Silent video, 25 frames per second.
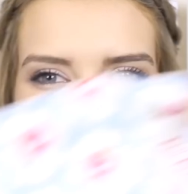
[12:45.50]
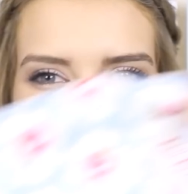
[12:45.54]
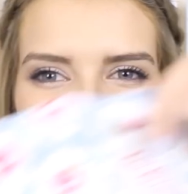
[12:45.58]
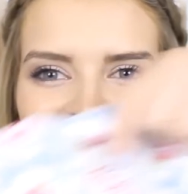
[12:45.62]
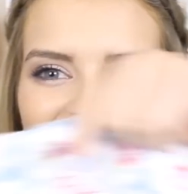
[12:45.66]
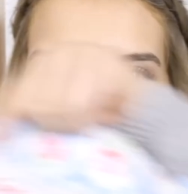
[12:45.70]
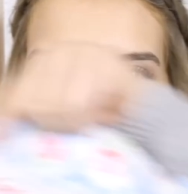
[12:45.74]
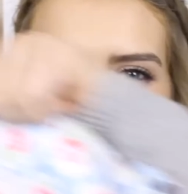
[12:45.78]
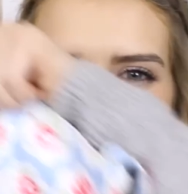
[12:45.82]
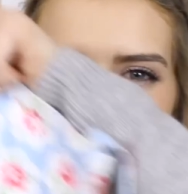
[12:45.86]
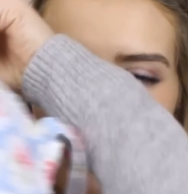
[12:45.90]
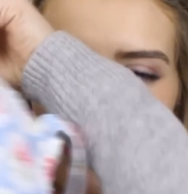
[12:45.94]

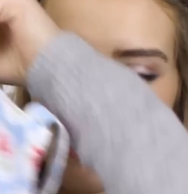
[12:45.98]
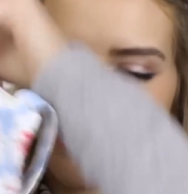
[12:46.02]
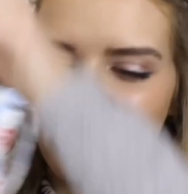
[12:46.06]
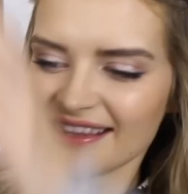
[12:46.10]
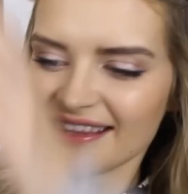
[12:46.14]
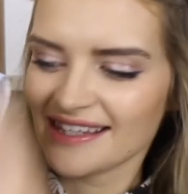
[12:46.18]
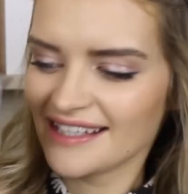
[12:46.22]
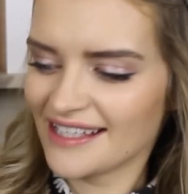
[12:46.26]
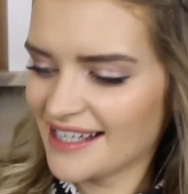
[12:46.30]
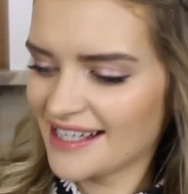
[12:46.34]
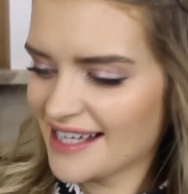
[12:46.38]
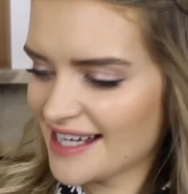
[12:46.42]
my
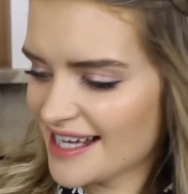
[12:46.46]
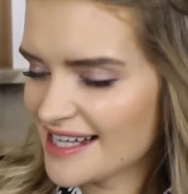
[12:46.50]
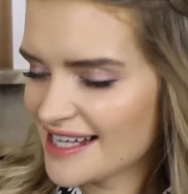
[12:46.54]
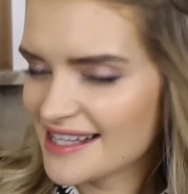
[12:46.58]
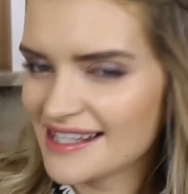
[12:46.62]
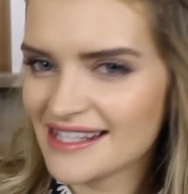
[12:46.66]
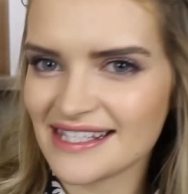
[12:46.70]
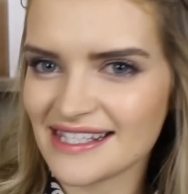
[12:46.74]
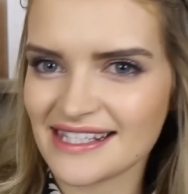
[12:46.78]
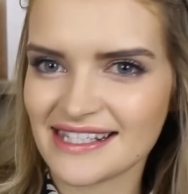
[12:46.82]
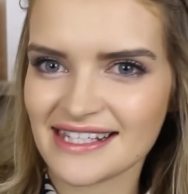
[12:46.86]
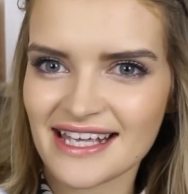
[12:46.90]
Kath
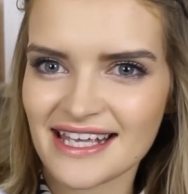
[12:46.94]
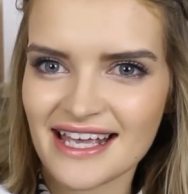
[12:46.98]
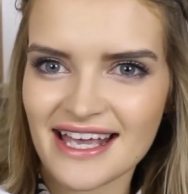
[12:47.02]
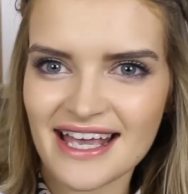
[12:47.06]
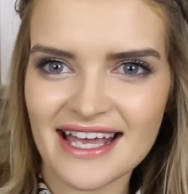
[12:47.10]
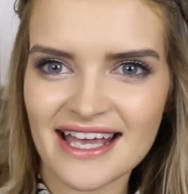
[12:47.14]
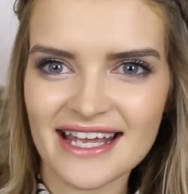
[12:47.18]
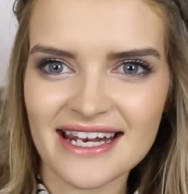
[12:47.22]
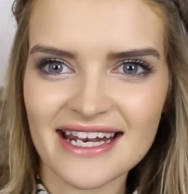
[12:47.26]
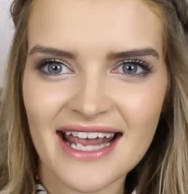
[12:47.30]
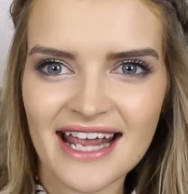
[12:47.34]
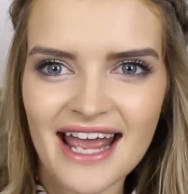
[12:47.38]

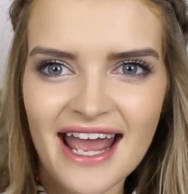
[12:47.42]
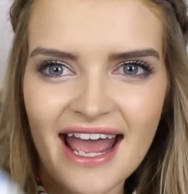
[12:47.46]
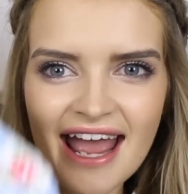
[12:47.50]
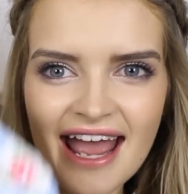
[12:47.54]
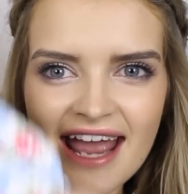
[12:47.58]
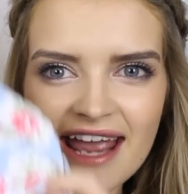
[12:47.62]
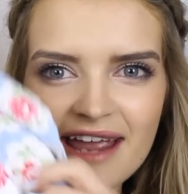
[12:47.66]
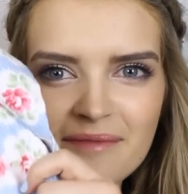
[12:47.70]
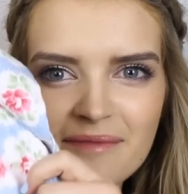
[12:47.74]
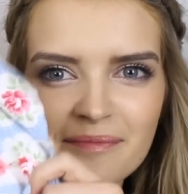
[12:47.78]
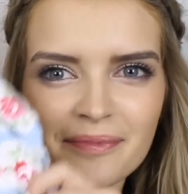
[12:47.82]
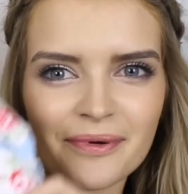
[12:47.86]
Kidson
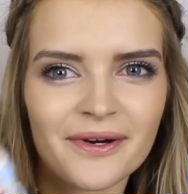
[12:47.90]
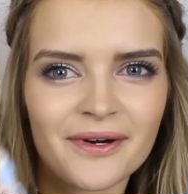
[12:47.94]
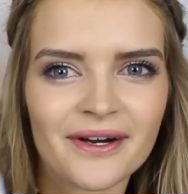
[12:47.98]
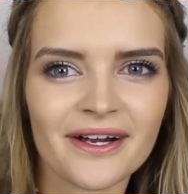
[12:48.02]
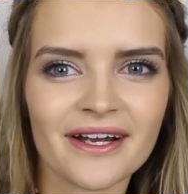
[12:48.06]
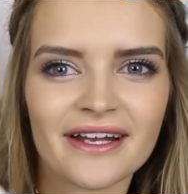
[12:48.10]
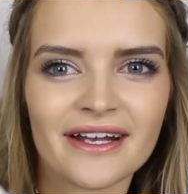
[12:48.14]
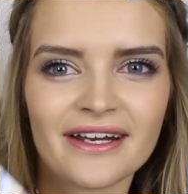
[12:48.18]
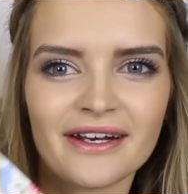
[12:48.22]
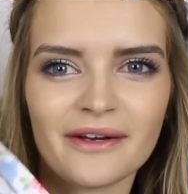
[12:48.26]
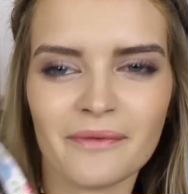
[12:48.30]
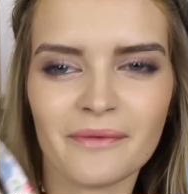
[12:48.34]

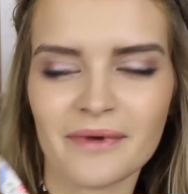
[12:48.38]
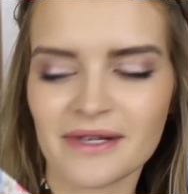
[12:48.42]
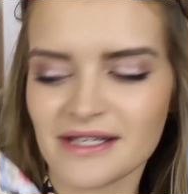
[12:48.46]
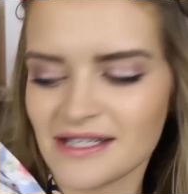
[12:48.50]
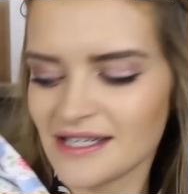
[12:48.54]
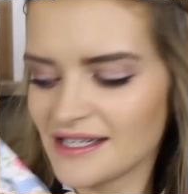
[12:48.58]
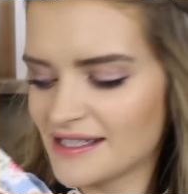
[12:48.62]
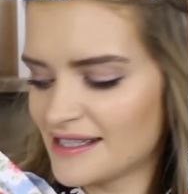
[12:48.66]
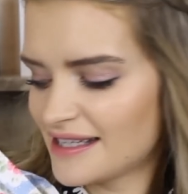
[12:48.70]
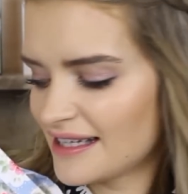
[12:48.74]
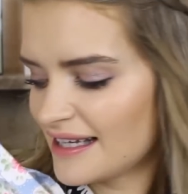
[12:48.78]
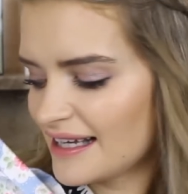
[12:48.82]
apron,
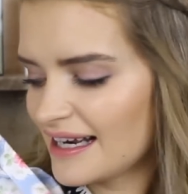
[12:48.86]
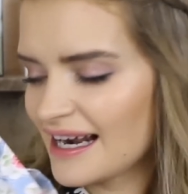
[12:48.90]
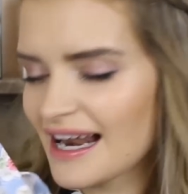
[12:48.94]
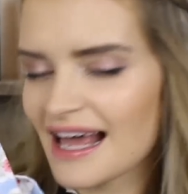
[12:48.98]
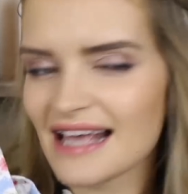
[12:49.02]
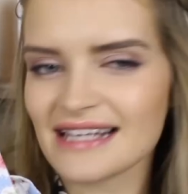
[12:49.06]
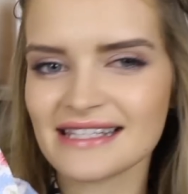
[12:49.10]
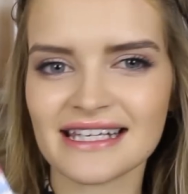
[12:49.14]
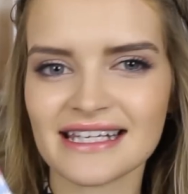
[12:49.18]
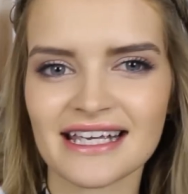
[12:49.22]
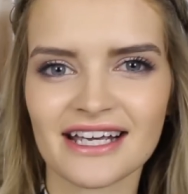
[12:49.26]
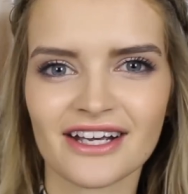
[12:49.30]
which is the
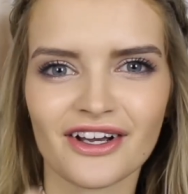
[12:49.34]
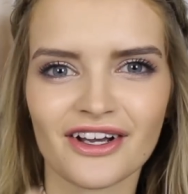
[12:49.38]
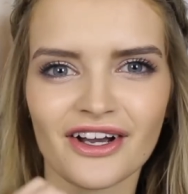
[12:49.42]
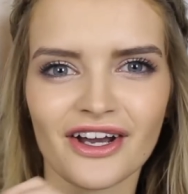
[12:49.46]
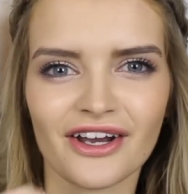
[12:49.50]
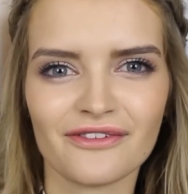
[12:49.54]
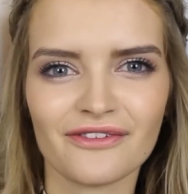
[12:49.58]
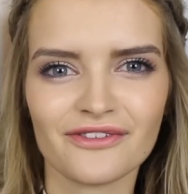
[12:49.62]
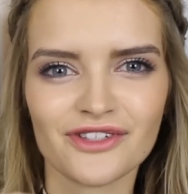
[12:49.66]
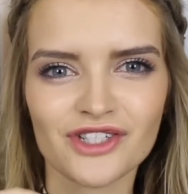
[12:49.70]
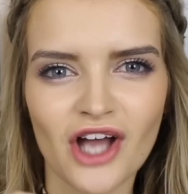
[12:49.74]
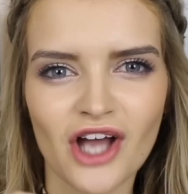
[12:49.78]
classic
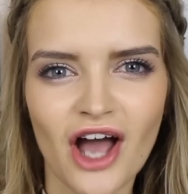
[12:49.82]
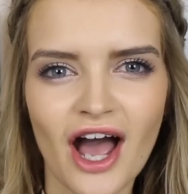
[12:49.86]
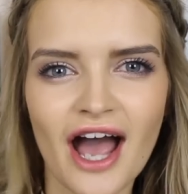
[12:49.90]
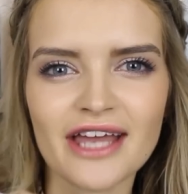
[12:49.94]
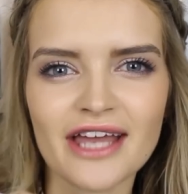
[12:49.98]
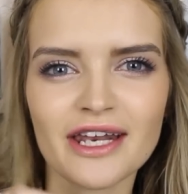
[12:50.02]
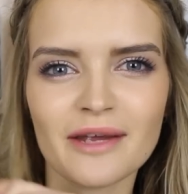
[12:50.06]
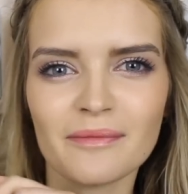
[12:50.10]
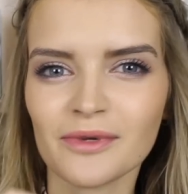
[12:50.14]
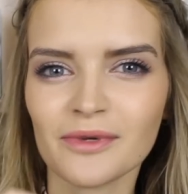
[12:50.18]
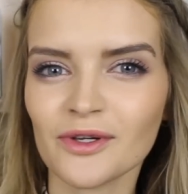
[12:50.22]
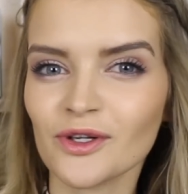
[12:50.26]
kind of
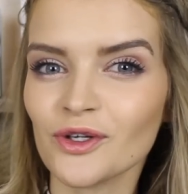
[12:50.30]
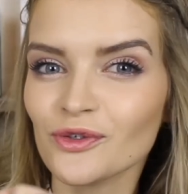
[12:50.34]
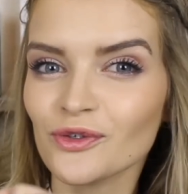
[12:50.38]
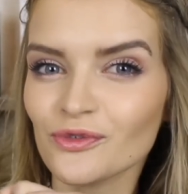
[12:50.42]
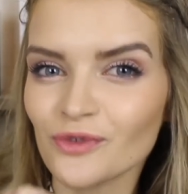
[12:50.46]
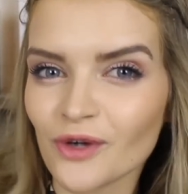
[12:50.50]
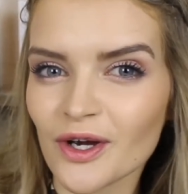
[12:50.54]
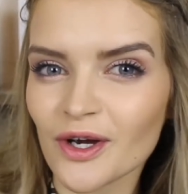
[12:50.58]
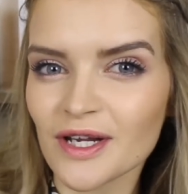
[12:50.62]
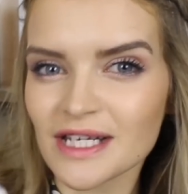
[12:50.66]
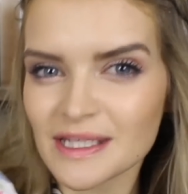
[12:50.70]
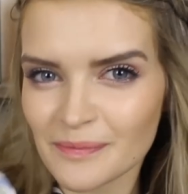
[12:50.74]
china blue
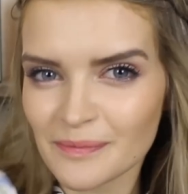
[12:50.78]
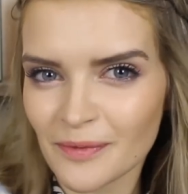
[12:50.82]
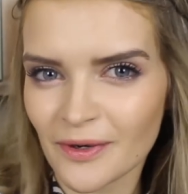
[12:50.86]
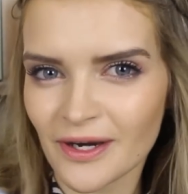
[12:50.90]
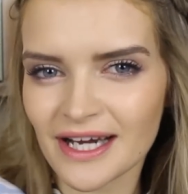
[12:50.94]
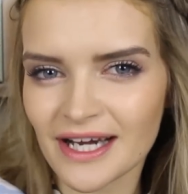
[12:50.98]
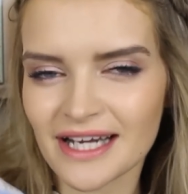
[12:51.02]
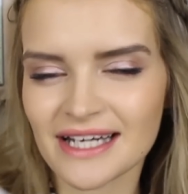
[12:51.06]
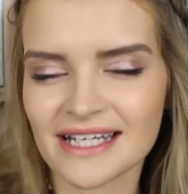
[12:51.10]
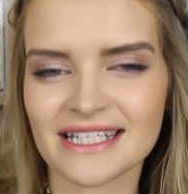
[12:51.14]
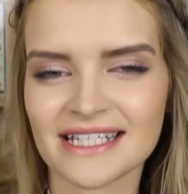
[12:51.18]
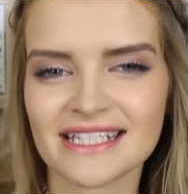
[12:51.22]
rose
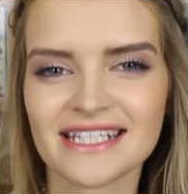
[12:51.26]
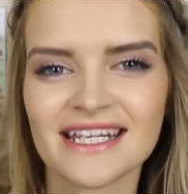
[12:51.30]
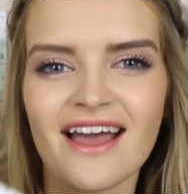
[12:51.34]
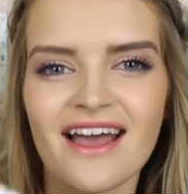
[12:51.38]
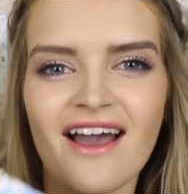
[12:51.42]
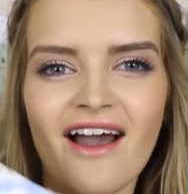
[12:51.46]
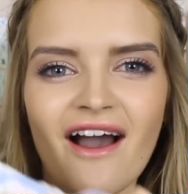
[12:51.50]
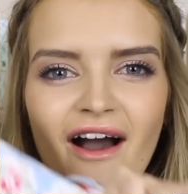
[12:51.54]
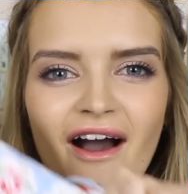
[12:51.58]
print.